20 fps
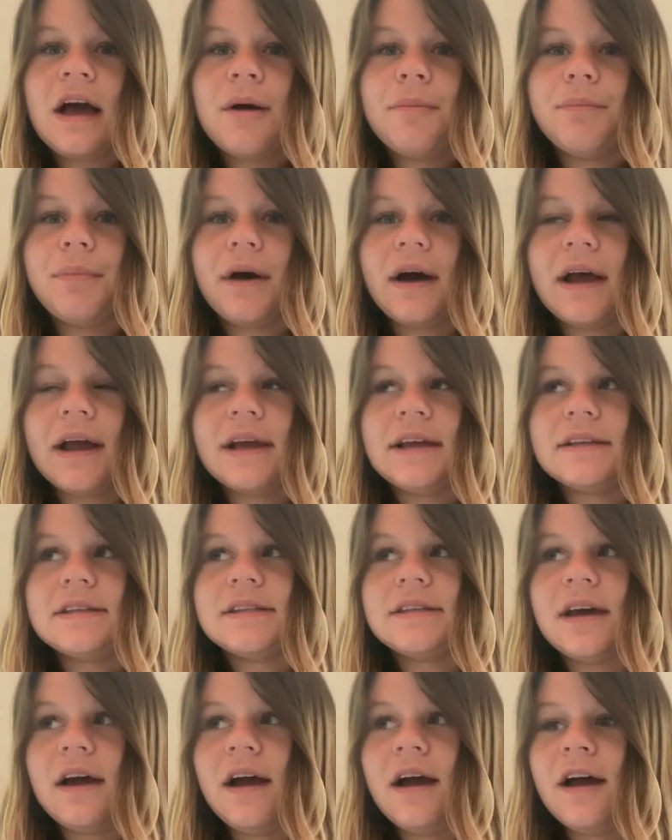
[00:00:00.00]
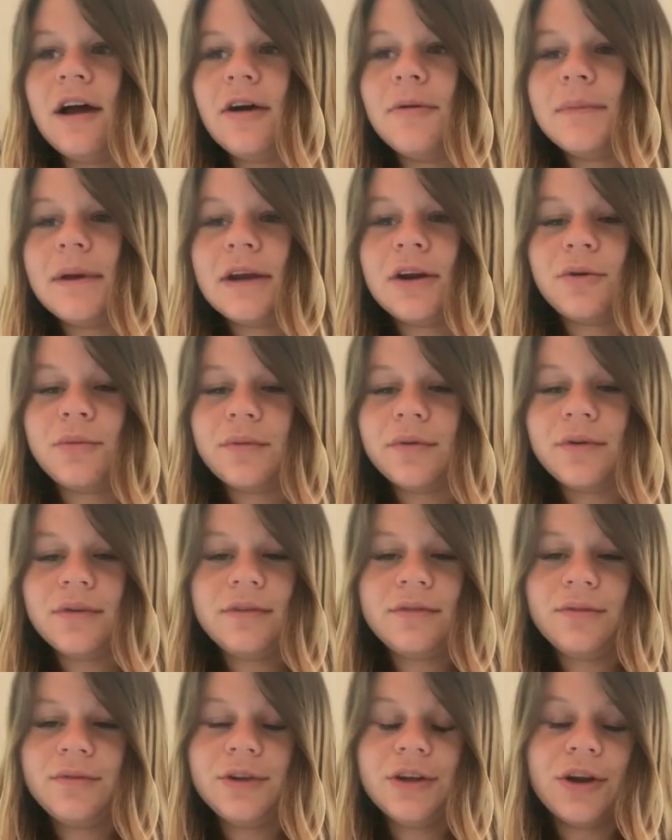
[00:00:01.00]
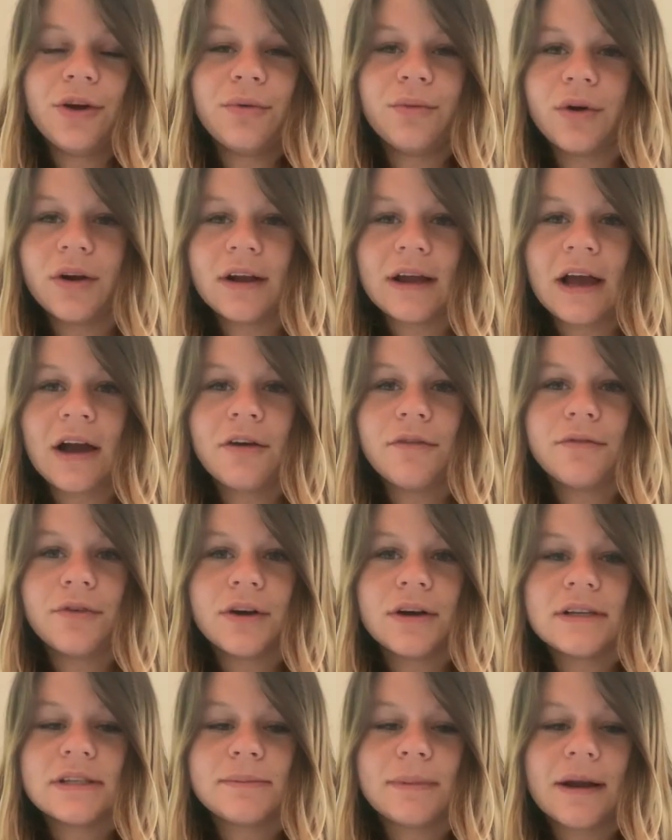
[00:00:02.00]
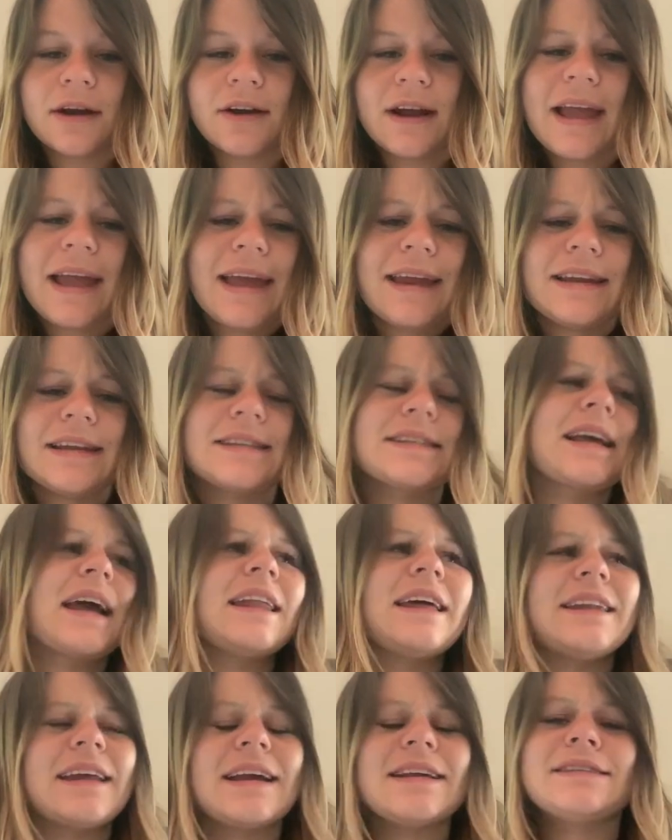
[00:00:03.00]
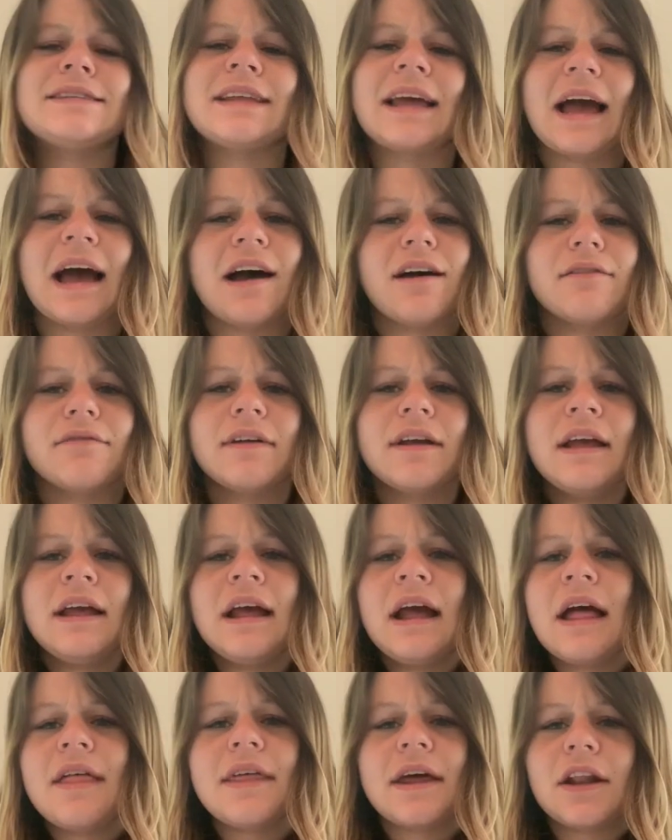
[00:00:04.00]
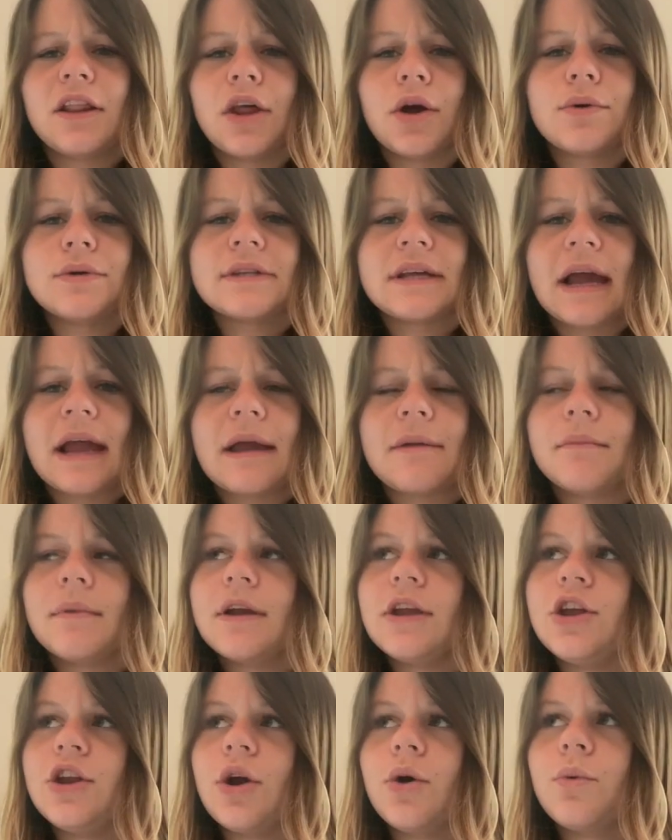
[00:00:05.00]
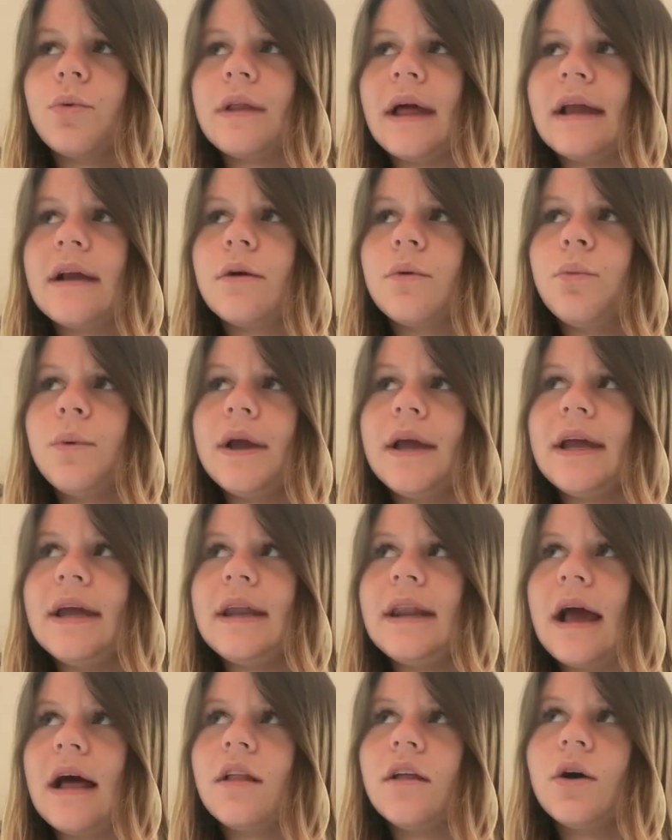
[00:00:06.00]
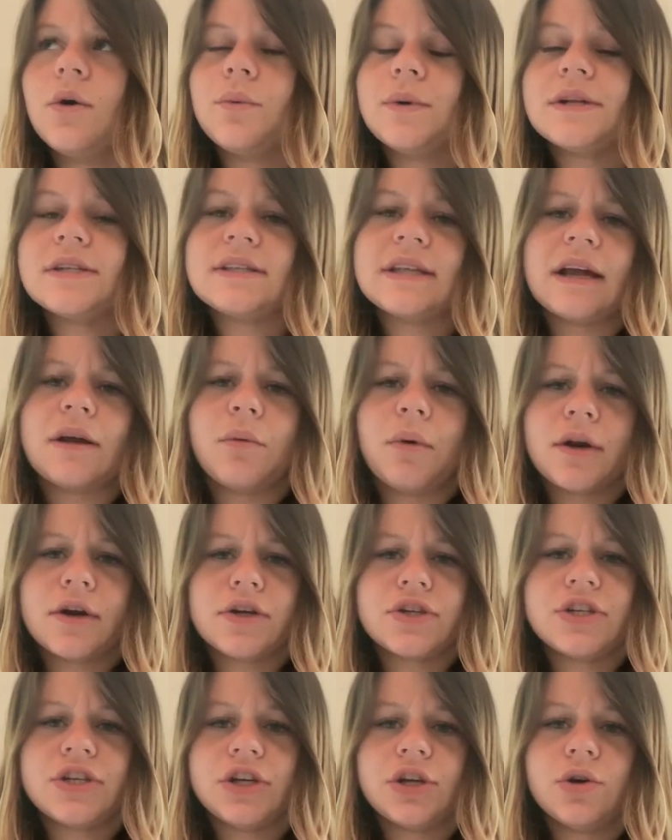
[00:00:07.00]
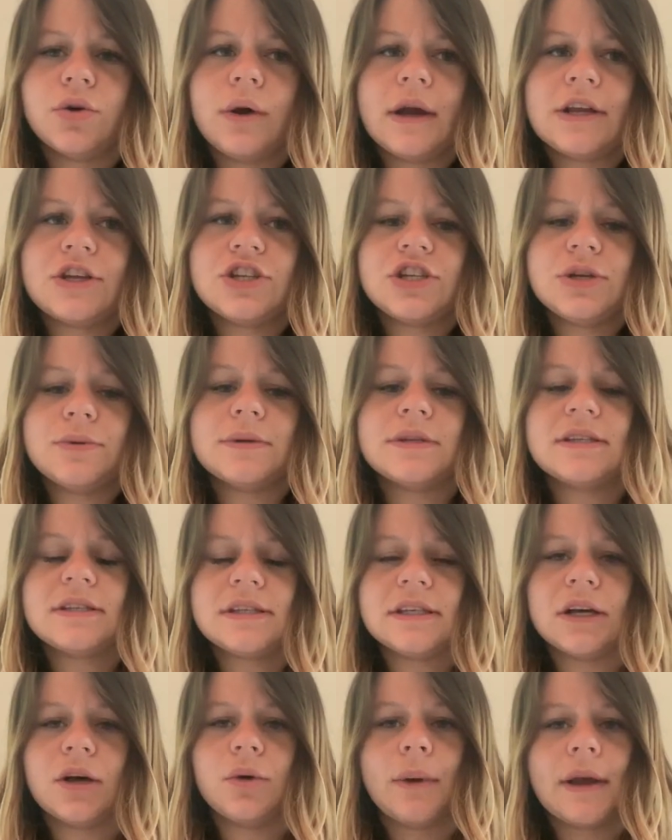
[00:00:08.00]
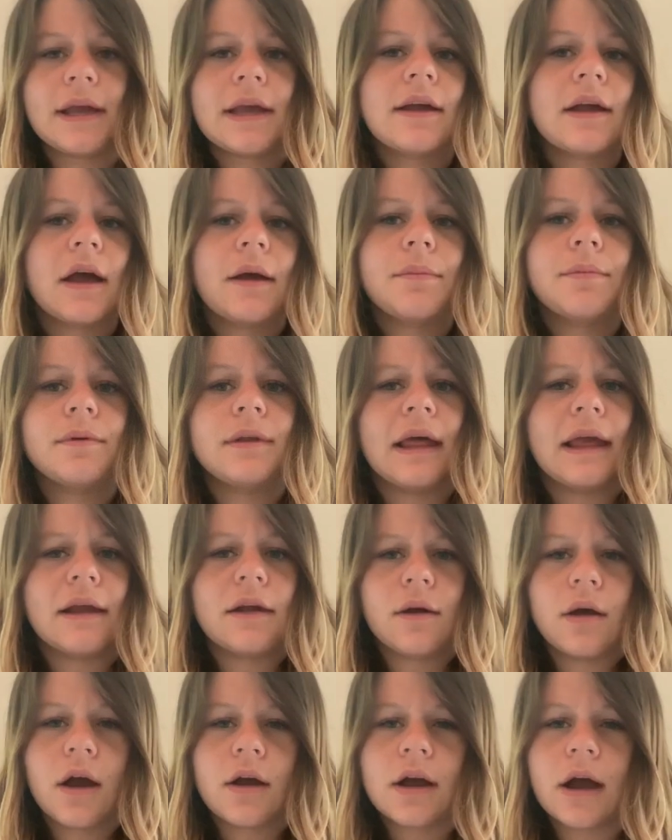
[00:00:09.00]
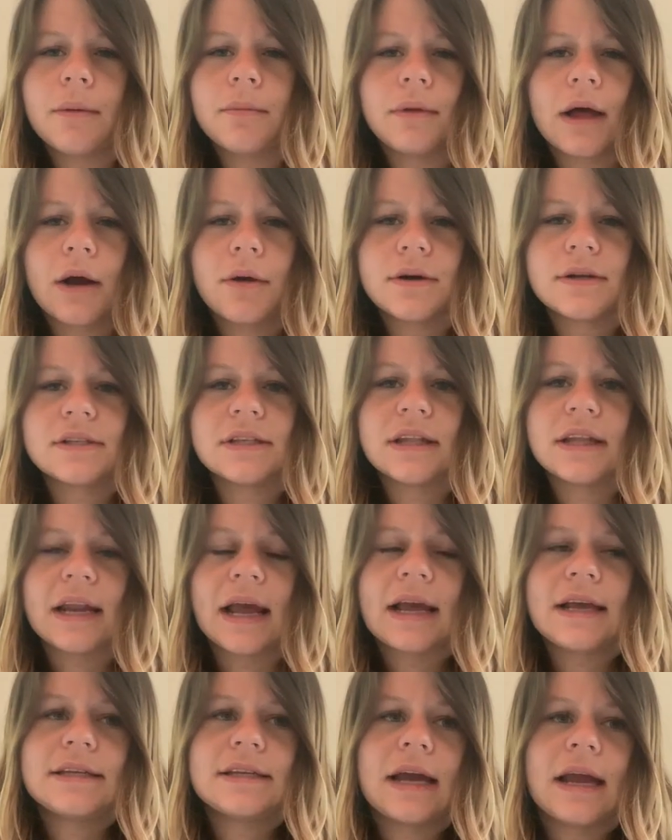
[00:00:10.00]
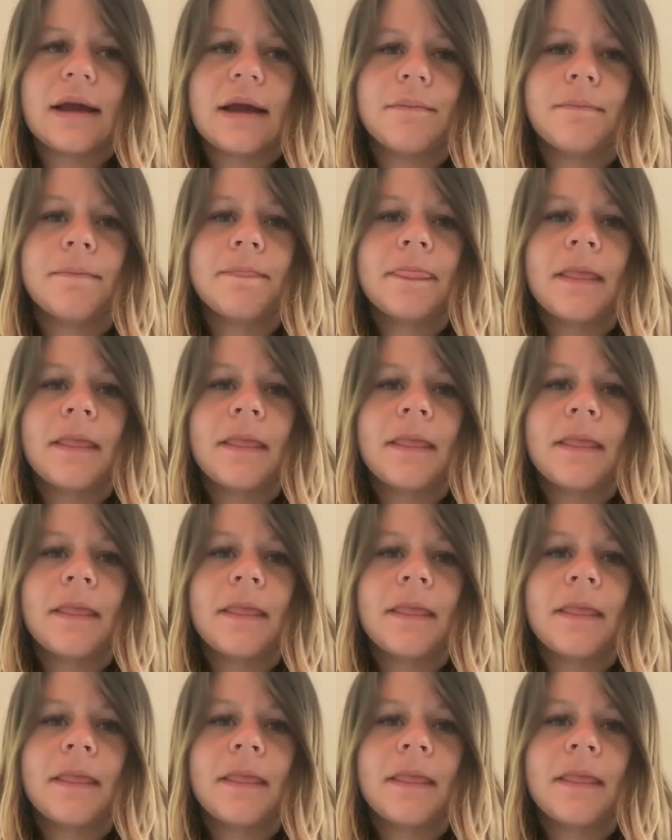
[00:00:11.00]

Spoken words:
But it'll, work out for it's better. And it's kind of nice to have that alone time. Like when Ella was like 1 or 2 and she was still waking up like a couple hours in the nighttime.